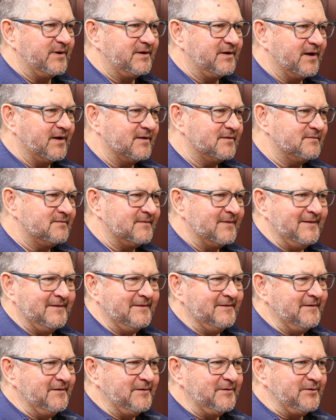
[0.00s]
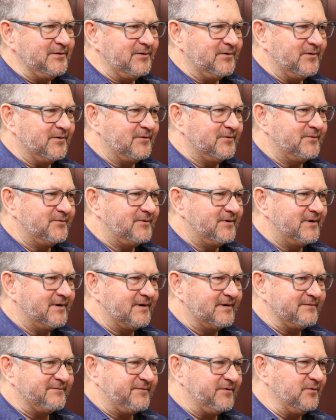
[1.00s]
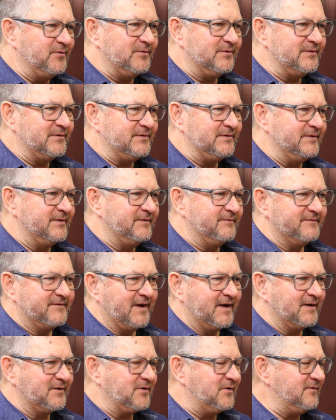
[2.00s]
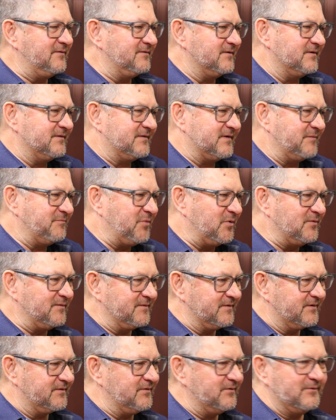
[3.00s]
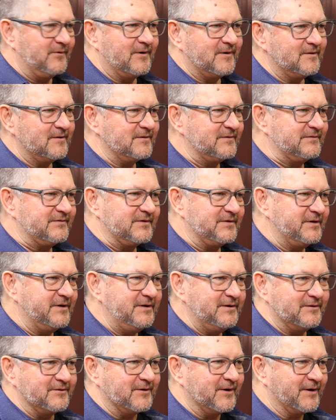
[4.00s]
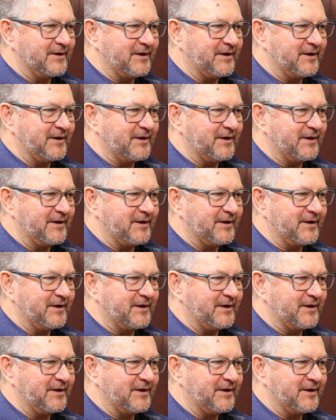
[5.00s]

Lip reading: weekend, fuel in Vancouver's up over $2 a liter again.